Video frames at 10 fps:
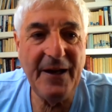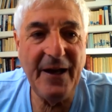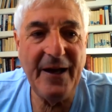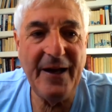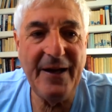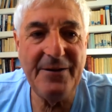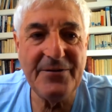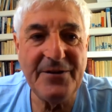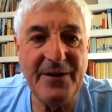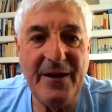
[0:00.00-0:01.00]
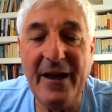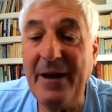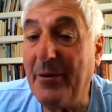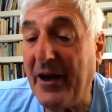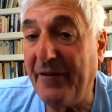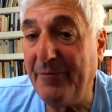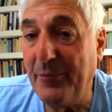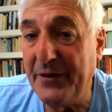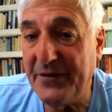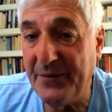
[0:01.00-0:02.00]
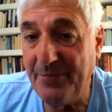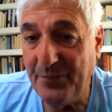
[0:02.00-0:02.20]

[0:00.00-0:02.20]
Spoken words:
It was a Labour government